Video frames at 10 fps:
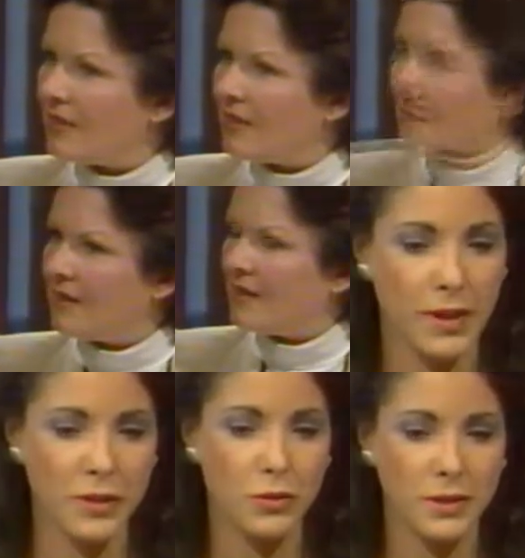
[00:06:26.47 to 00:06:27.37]
Okay,
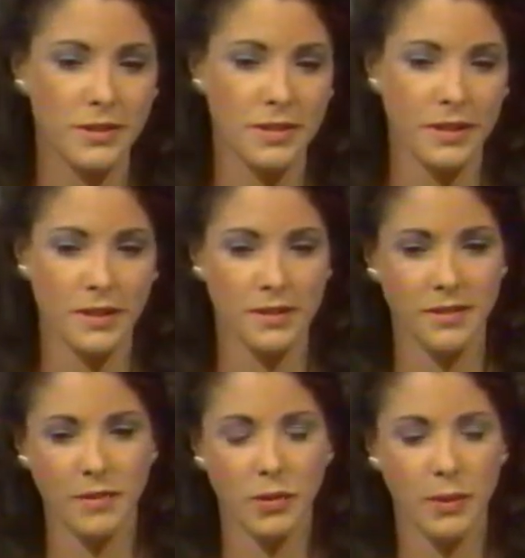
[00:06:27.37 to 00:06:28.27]
I do it
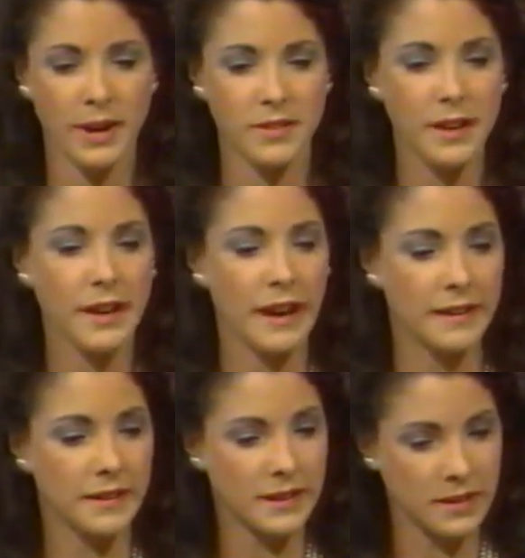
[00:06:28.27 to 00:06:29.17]
several ways. I
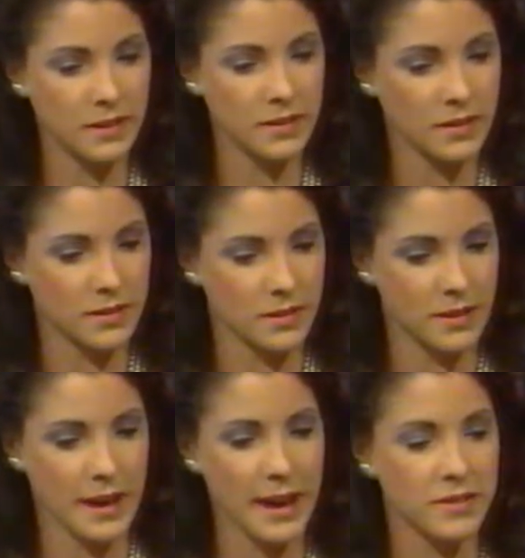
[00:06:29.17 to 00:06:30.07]
think the easiest
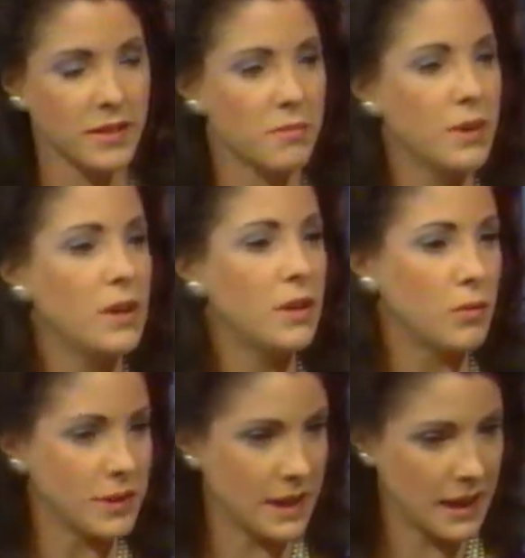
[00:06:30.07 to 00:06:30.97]
is I ask them
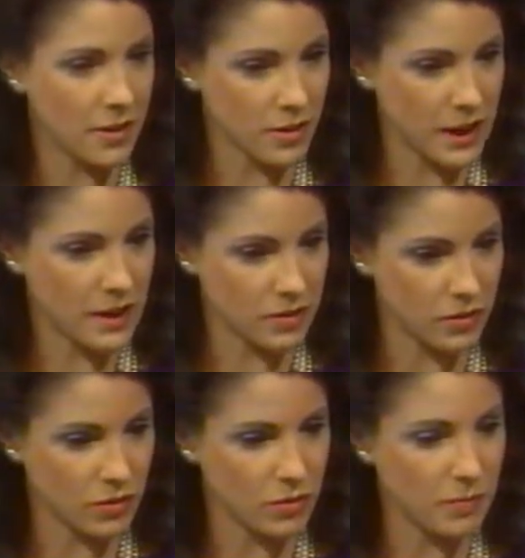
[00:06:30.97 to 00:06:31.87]
what they can or can't
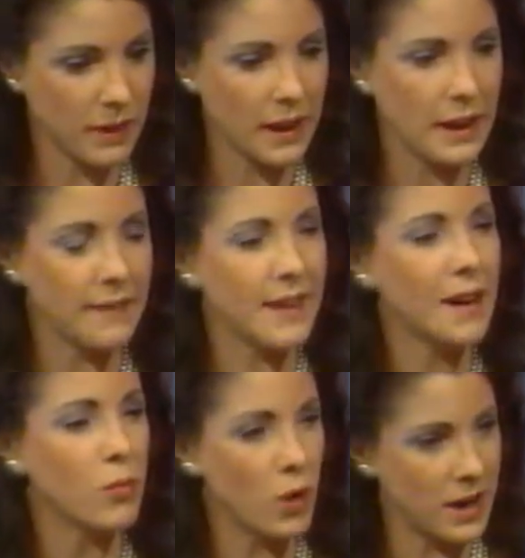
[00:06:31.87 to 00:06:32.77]
do, and
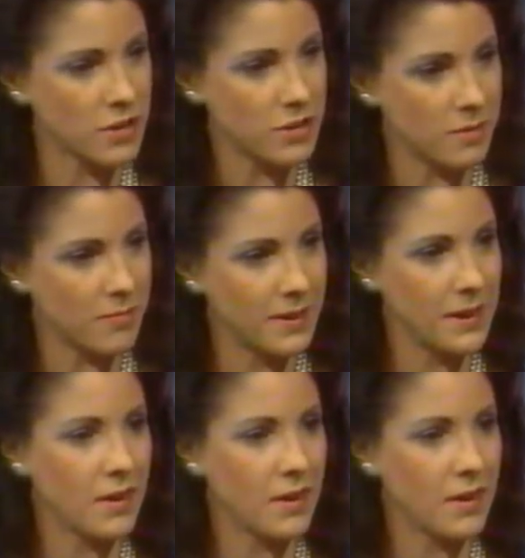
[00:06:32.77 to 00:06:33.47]
then I watch them.